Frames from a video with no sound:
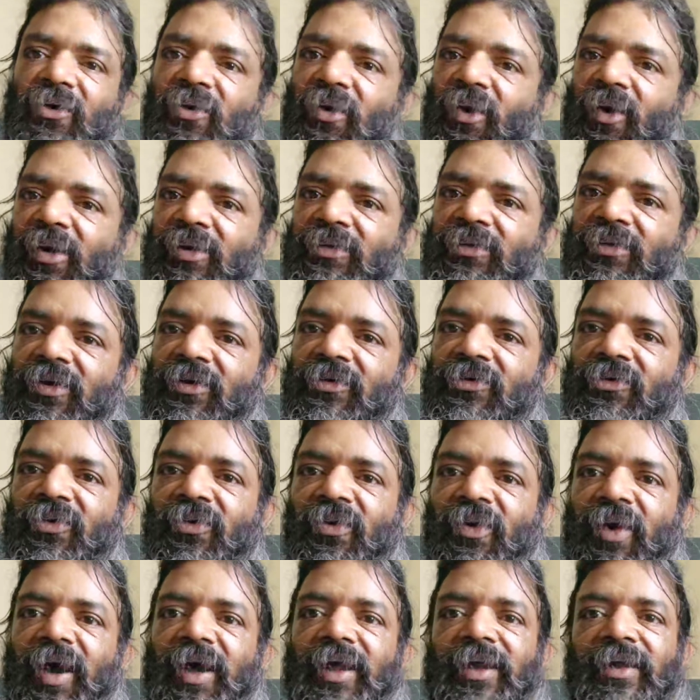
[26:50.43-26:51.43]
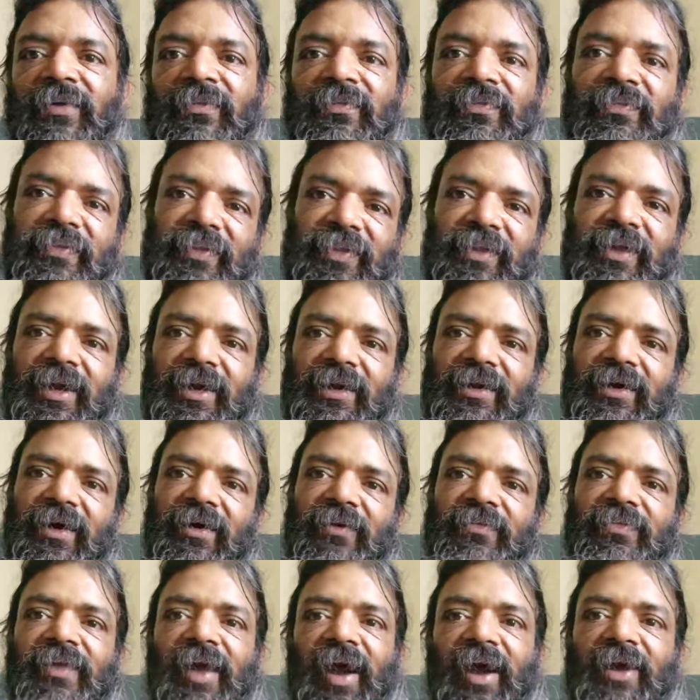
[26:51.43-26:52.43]
cos square
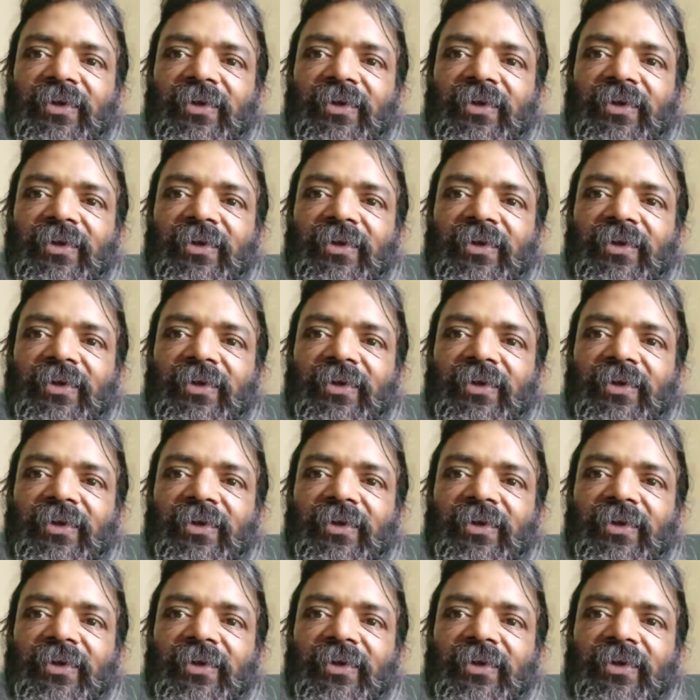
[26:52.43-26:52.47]
theta.